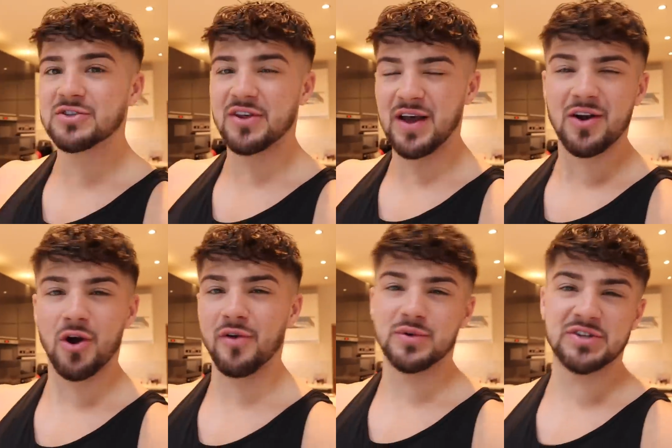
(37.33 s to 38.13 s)
So that
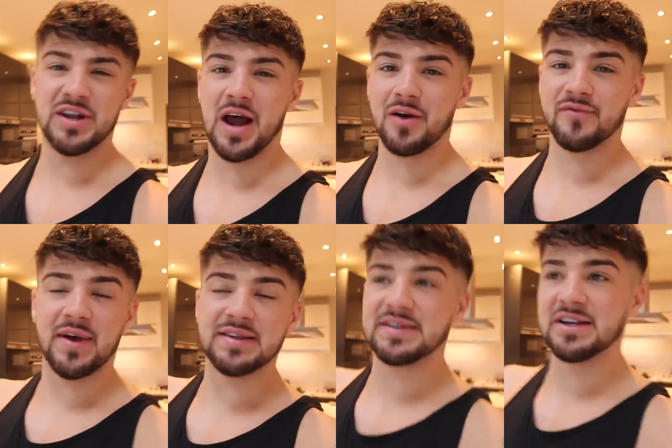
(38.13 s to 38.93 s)
kind of was in our
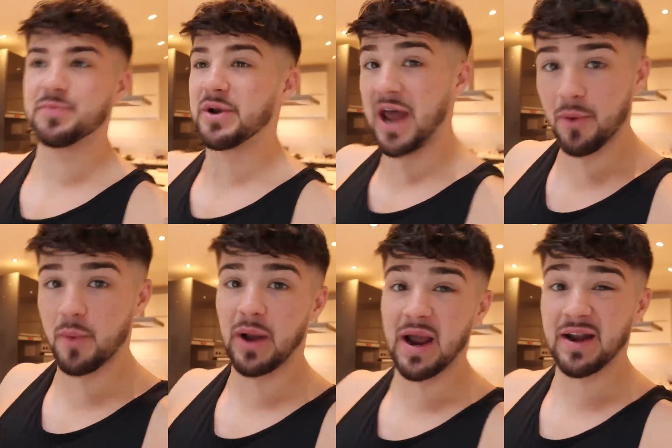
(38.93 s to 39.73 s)
advantage, but now we're
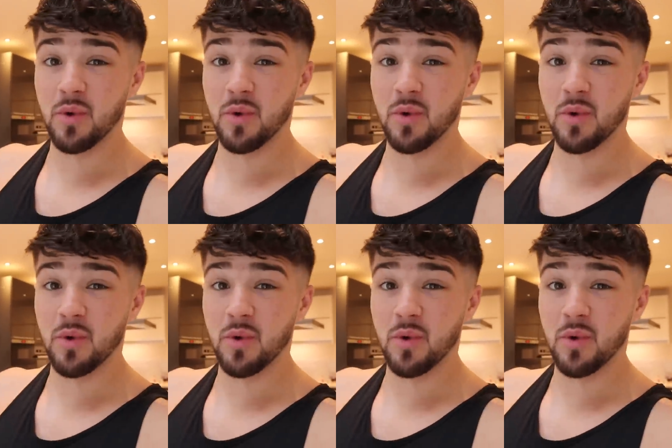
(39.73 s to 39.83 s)
playing